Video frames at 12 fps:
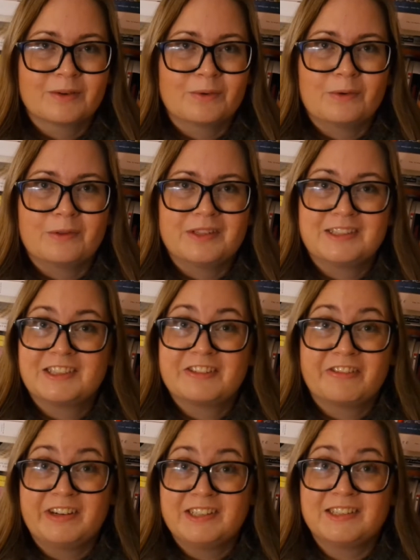all these
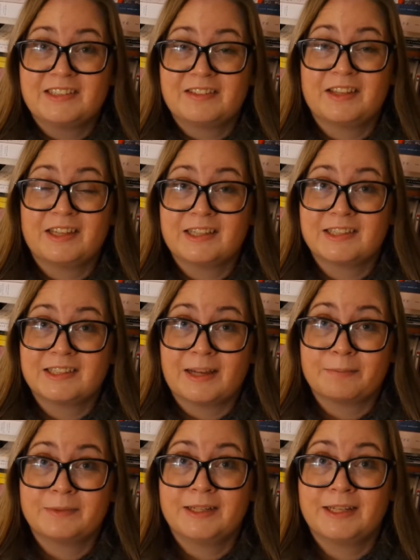crazy things
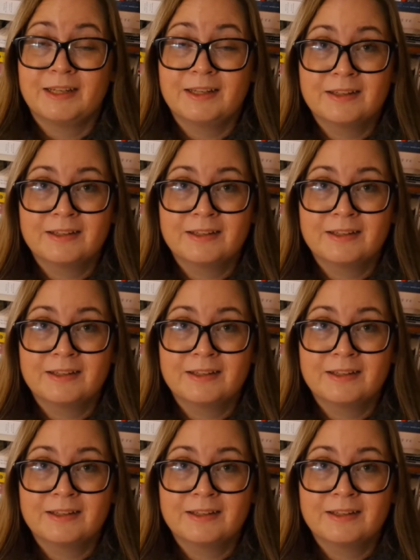happening,